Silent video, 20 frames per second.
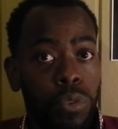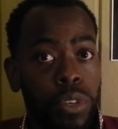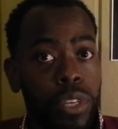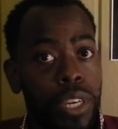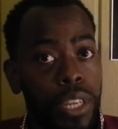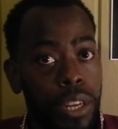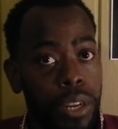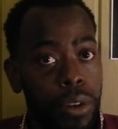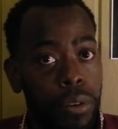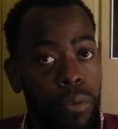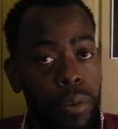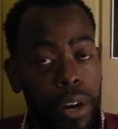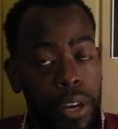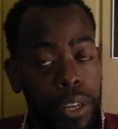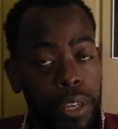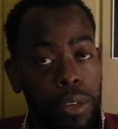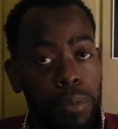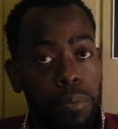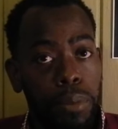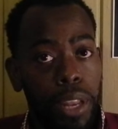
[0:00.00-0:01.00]
Get it in
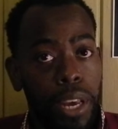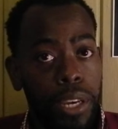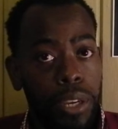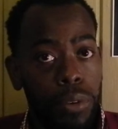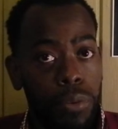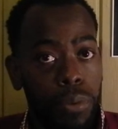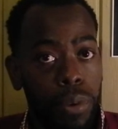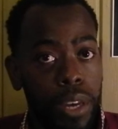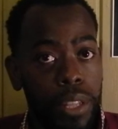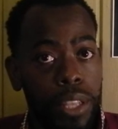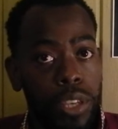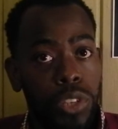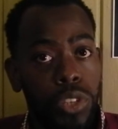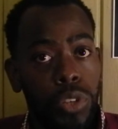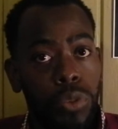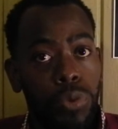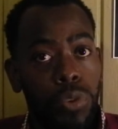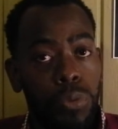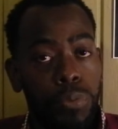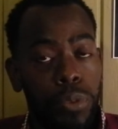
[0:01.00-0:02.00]
writing in black and white that
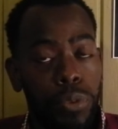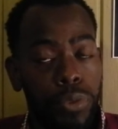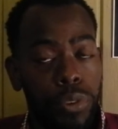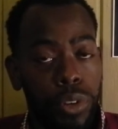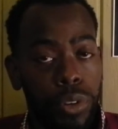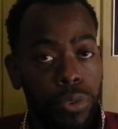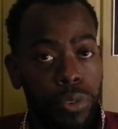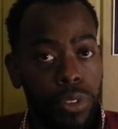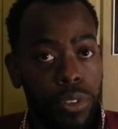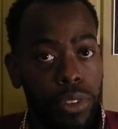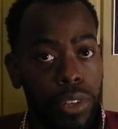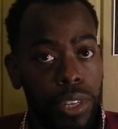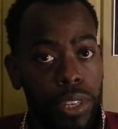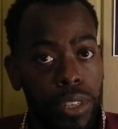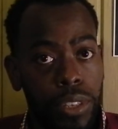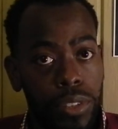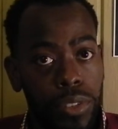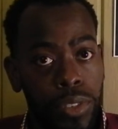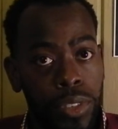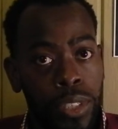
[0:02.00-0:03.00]
you won't be renewing your
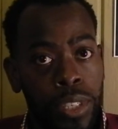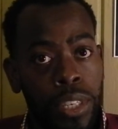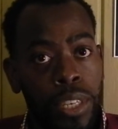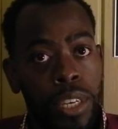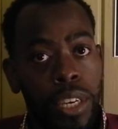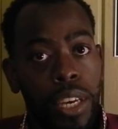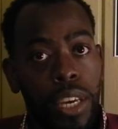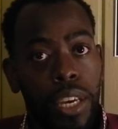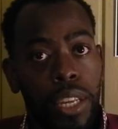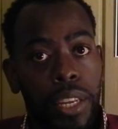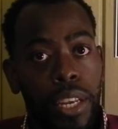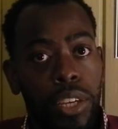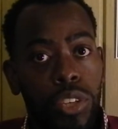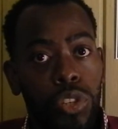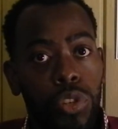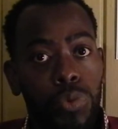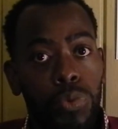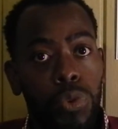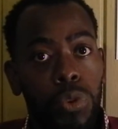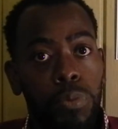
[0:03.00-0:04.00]
lease and that
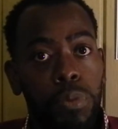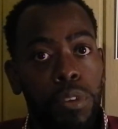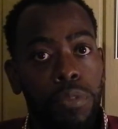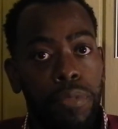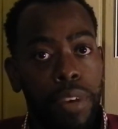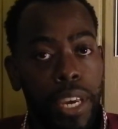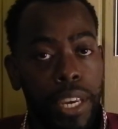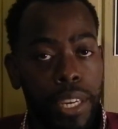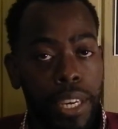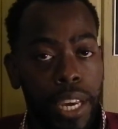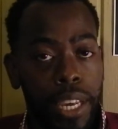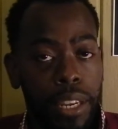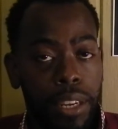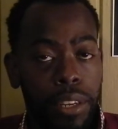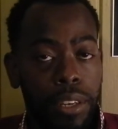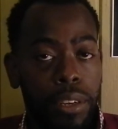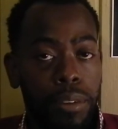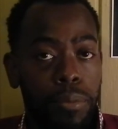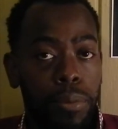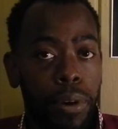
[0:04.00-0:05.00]
you will be vacating
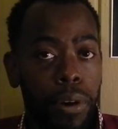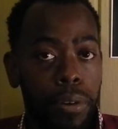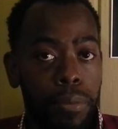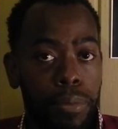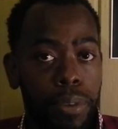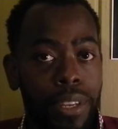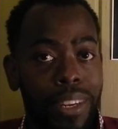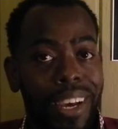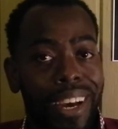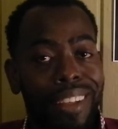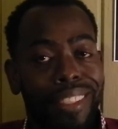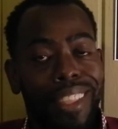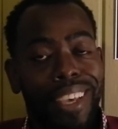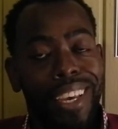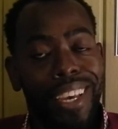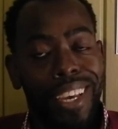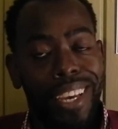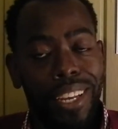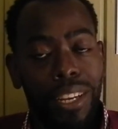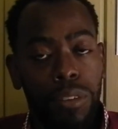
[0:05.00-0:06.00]
the apartment at the
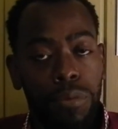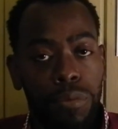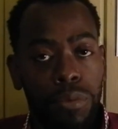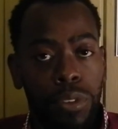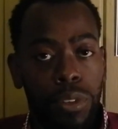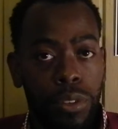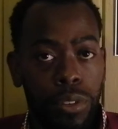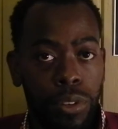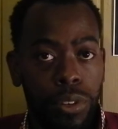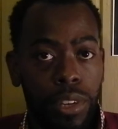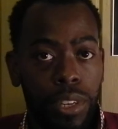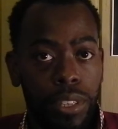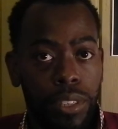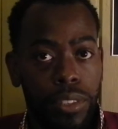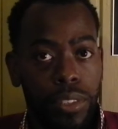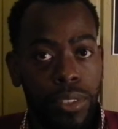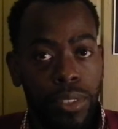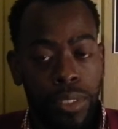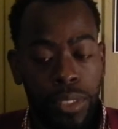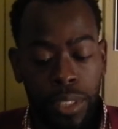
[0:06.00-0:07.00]
end of your
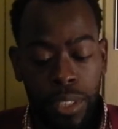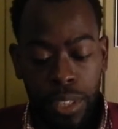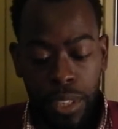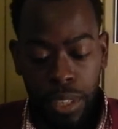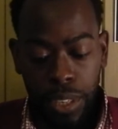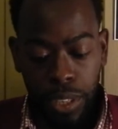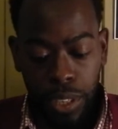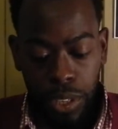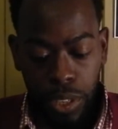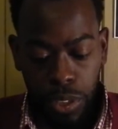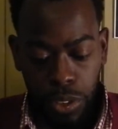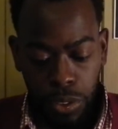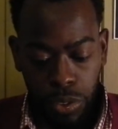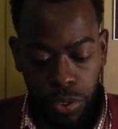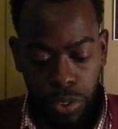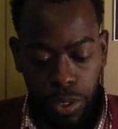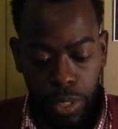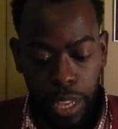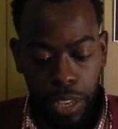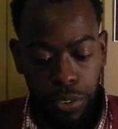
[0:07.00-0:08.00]
lease.
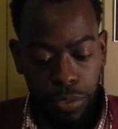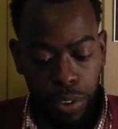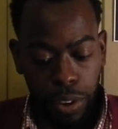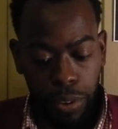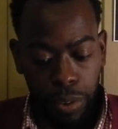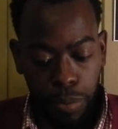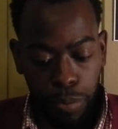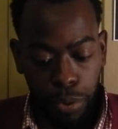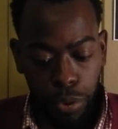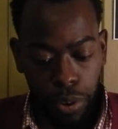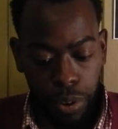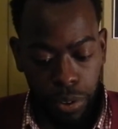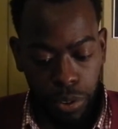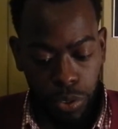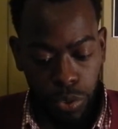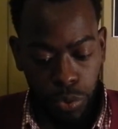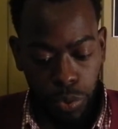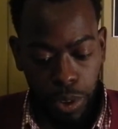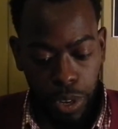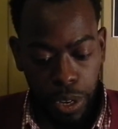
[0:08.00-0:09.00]
So that's very important
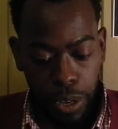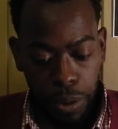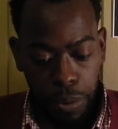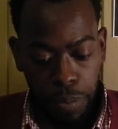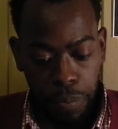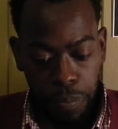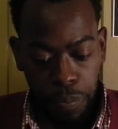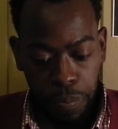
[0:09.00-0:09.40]
as well.